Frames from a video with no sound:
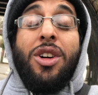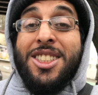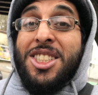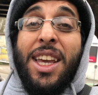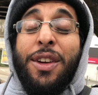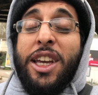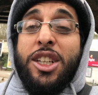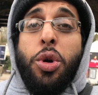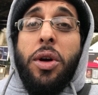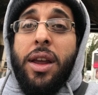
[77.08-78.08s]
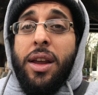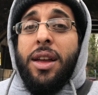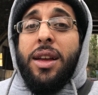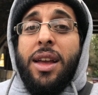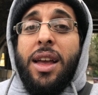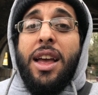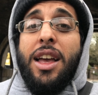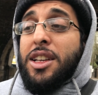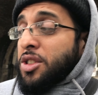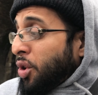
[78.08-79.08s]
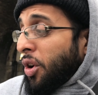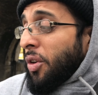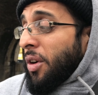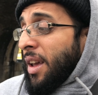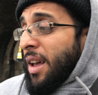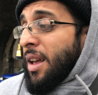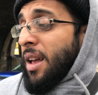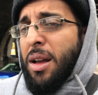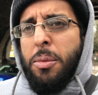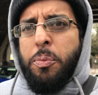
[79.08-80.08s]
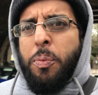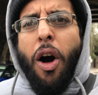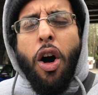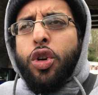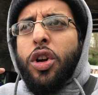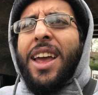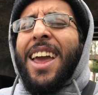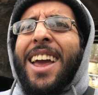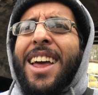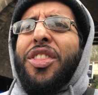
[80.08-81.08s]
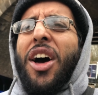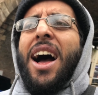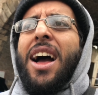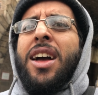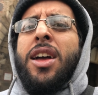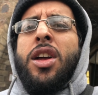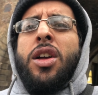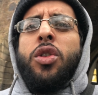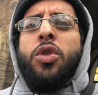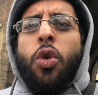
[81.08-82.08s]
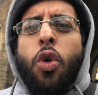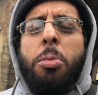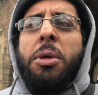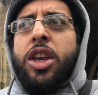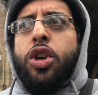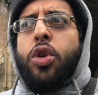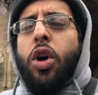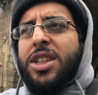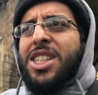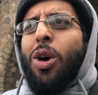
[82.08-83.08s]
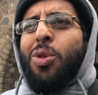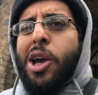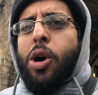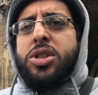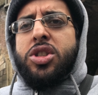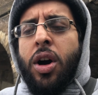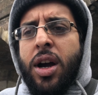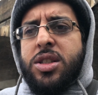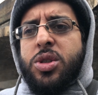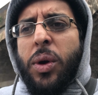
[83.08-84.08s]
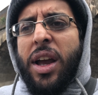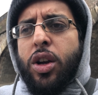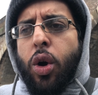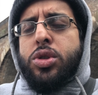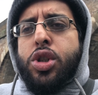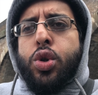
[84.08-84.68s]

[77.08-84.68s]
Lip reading: of the CV joint is gone on it, but I couldn't hear that. Normally you got telltale signs where it goes